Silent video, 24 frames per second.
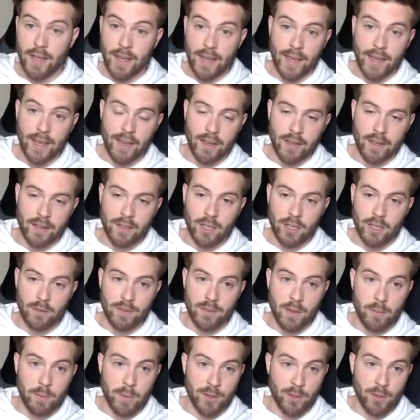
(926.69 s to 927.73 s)
And, you know, if
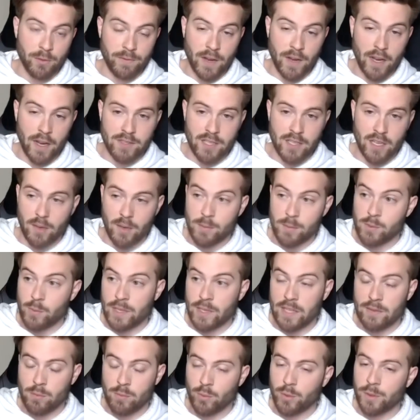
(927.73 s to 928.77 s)
they've been there five times, we
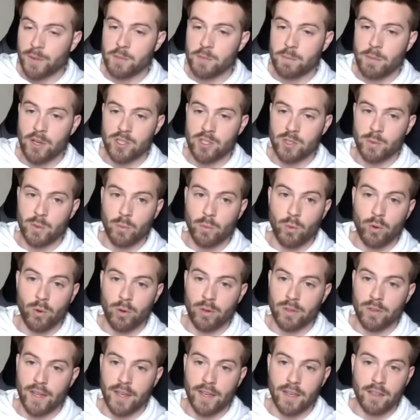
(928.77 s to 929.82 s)
give them a really special
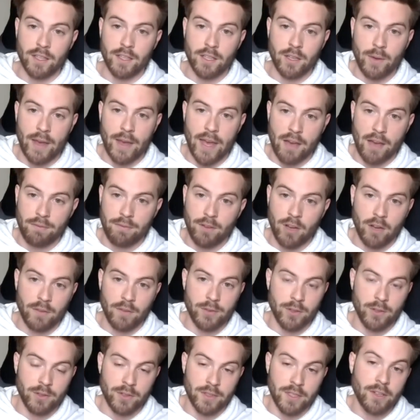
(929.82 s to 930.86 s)
reward, like, you know, half off
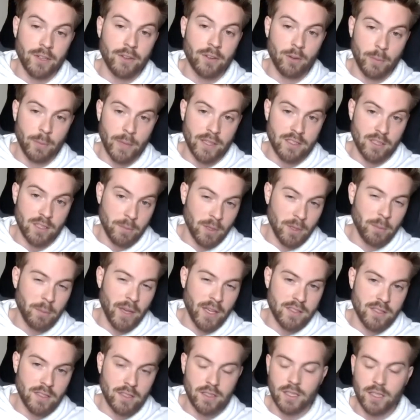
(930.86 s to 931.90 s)
your dinner or something
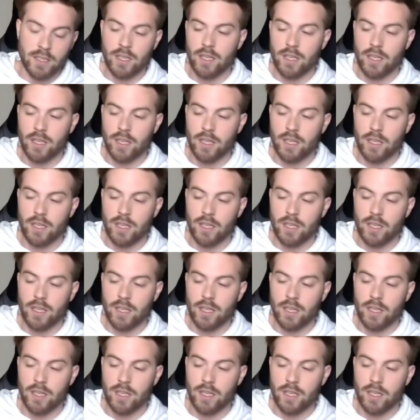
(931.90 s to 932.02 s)
basically.